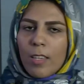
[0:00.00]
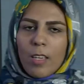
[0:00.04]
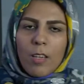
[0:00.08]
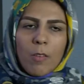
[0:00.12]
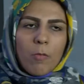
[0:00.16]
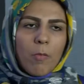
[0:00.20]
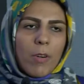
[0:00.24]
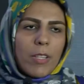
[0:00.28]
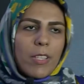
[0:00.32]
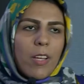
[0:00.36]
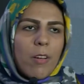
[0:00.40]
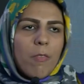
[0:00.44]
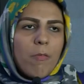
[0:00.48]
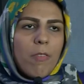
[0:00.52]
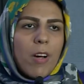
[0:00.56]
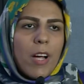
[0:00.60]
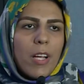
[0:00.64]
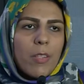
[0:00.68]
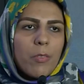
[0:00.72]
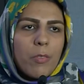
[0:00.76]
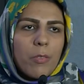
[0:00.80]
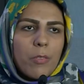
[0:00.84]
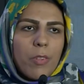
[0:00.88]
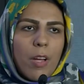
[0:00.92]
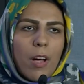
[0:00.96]
What I
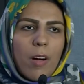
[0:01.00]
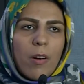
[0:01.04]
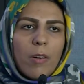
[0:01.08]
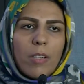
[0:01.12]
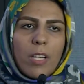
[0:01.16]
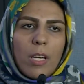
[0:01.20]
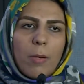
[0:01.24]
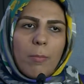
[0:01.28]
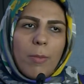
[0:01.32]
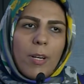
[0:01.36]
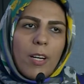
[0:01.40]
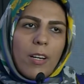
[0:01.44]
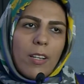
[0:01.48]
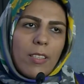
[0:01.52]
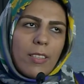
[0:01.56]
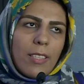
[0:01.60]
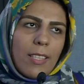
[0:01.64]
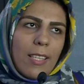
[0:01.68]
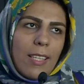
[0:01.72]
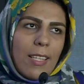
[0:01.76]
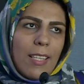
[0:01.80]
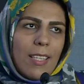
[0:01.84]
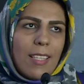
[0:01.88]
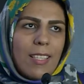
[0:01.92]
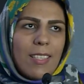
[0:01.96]
want to talk about
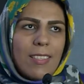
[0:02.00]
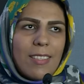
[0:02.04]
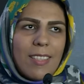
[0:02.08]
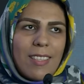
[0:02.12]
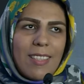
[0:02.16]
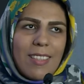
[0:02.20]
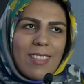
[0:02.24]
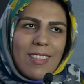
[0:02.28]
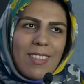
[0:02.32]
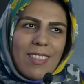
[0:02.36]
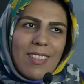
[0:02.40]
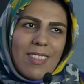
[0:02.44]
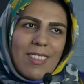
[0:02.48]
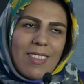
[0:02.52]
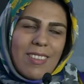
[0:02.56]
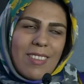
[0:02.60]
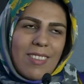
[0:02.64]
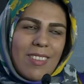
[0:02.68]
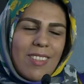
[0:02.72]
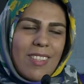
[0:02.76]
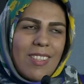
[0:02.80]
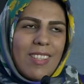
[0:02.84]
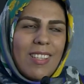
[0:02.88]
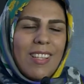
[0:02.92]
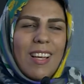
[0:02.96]
is a
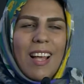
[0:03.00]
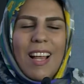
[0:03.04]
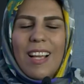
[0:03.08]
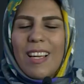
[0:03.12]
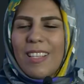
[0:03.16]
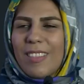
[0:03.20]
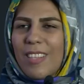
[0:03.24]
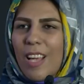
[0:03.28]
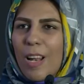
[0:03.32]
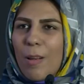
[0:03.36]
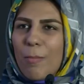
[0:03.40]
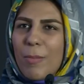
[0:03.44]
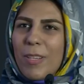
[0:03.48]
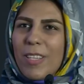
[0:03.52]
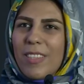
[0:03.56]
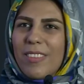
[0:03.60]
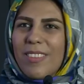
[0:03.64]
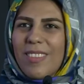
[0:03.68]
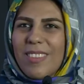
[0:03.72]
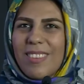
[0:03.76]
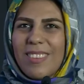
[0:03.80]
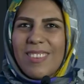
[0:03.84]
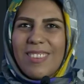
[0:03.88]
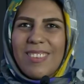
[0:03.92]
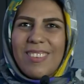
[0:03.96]
little
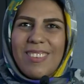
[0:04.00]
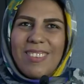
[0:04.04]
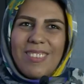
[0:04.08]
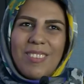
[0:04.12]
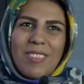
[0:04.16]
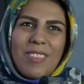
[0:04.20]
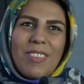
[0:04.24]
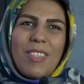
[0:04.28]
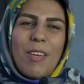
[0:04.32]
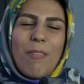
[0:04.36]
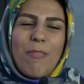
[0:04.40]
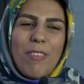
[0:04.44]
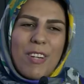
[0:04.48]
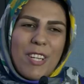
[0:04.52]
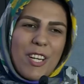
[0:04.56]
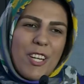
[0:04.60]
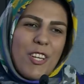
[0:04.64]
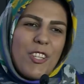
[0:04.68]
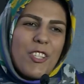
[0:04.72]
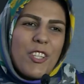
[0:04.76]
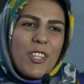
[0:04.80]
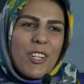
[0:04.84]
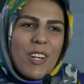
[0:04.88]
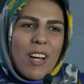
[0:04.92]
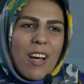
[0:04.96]
bit
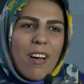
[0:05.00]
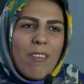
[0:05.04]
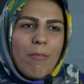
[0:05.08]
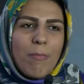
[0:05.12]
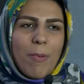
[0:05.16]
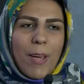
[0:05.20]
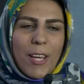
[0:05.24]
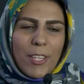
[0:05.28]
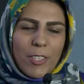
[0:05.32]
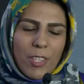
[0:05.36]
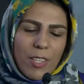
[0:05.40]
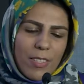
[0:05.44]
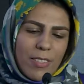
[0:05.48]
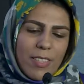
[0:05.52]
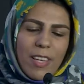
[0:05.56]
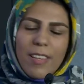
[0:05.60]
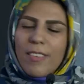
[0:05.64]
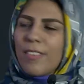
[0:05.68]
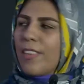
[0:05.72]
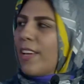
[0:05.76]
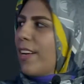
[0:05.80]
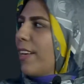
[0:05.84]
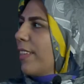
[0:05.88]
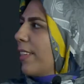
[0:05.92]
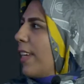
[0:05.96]
definition of
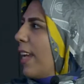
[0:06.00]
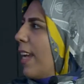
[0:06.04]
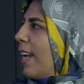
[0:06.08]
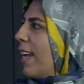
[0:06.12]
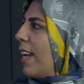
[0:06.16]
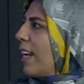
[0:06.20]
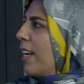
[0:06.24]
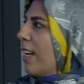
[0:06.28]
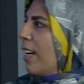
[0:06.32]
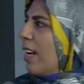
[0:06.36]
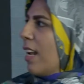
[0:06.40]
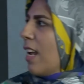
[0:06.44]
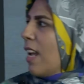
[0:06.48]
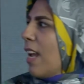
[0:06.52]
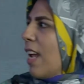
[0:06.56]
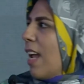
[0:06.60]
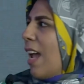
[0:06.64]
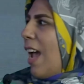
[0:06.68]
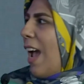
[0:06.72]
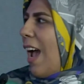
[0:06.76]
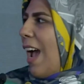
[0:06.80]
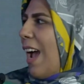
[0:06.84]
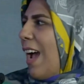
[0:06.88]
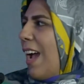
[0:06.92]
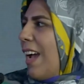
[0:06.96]
patient-centered care
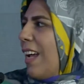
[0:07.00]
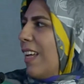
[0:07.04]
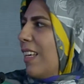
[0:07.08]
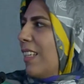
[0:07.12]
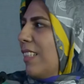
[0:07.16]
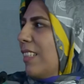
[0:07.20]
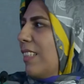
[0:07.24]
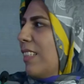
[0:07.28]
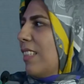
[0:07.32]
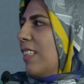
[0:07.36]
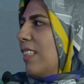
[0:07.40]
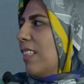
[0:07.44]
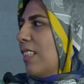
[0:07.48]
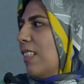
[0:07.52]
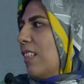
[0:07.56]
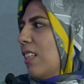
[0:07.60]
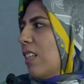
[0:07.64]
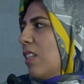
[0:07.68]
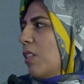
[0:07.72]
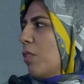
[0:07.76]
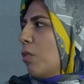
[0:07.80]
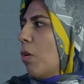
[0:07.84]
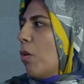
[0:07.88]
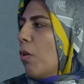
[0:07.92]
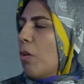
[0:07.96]
and
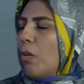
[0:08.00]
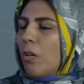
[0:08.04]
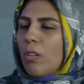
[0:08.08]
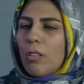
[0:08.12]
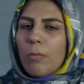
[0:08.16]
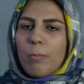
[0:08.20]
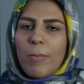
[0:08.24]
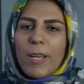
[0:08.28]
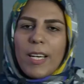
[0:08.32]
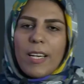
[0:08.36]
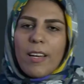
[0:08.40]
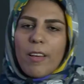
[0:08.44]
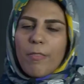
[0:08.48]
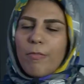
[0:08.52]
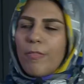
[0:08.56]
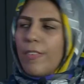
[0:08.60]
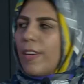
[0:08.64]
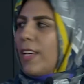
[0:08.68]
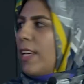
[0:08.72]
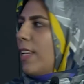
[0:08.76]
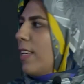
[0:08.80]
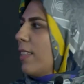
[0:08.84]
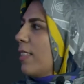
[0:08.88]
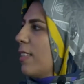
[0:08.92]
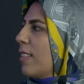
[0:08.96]
goal,
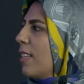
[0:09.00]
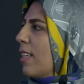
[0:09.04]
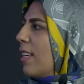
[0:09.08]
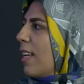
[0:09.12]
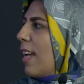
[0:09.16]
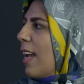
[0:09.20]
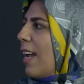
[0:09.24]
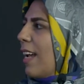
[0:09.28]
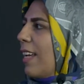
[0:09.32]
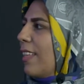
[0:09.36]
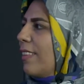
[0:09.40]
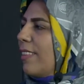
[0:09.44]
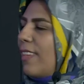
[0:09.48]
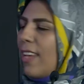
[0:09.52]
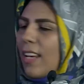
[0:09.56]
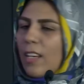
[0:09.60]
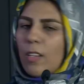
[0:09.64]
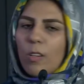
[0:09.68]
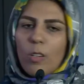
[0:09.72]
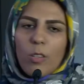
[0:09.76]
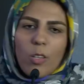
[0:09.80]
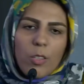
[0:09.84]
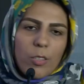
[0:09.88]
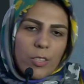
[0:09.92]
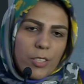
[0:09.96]
benefits, and
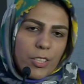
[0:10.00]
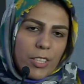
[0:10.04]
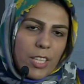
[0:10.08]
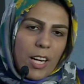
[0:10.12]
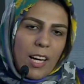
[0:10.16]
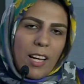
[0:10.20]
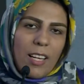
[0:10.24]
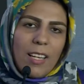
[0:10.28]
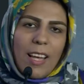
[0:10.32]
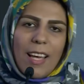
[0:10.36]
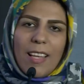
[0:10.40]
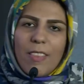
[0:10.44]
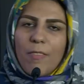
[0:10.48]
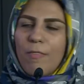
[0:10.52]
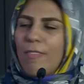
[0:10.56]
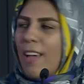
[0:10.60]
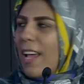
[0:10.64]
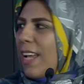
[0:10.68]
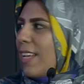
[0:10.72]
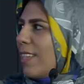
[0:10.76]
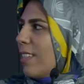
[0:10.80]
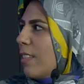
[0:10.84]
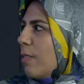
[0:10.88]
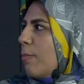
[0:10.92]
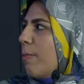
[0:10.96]
technological
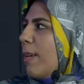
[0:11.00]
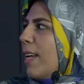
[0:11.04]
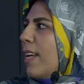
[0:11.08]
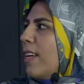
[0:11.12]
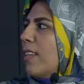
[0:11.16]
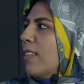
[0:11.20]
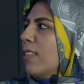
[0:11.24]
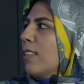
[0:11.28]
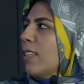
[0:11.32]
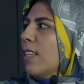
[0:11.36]
advancement,